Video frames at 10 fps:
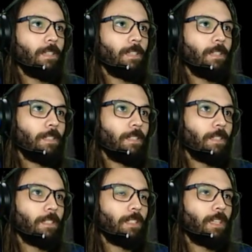
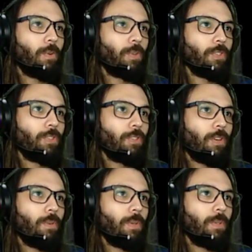Uh, tower
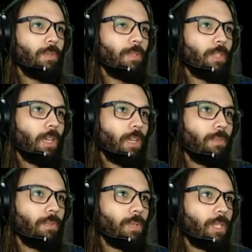sorrow,
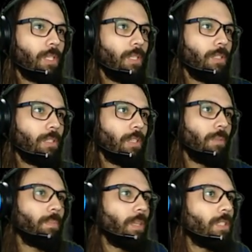have you heard?
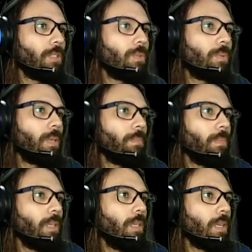In places where
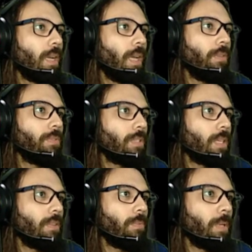many lives
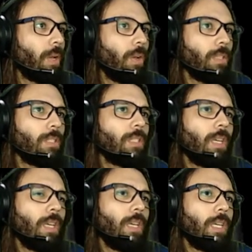have been lost,
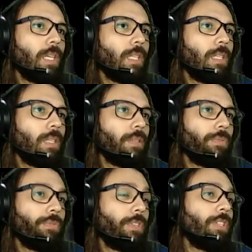their
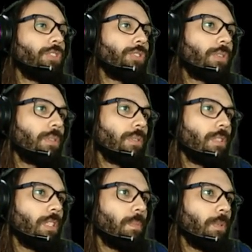fear and sorrow
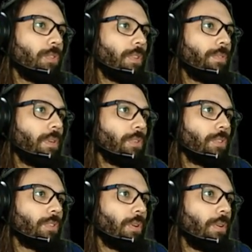seep into the very
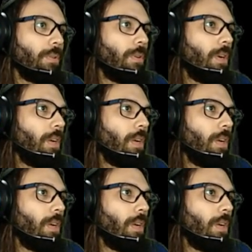soil